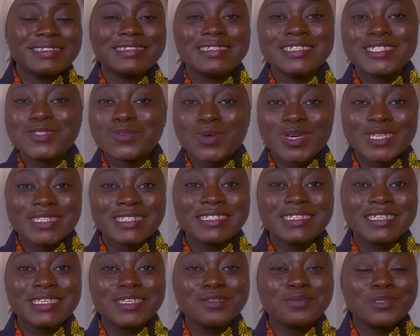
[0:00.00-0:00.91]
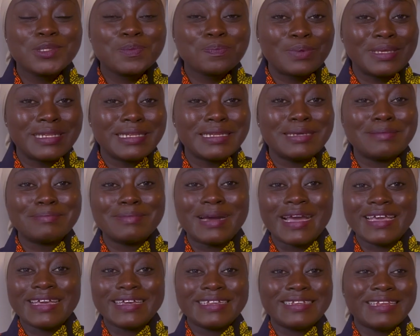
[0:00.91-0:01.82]
this question keeps spinning
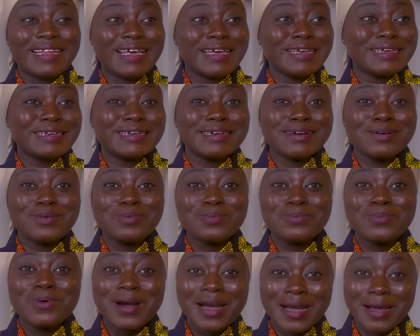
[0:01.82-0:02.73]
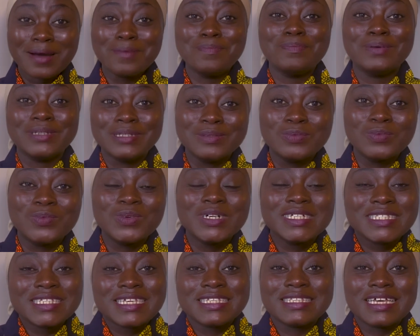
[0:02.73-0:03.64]
my head. Like, what happened?
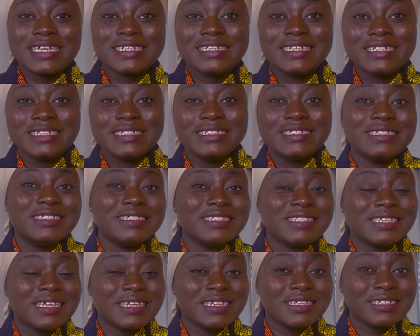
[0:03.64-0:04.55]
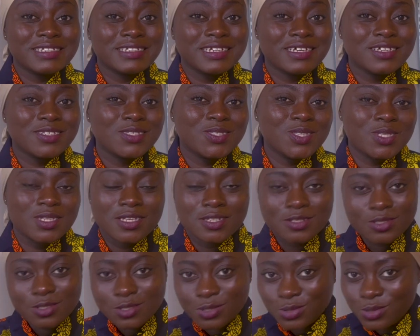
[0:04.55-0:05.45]
What exactly did international
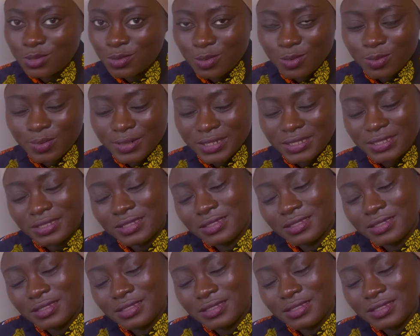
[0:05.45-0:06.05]
students do? But...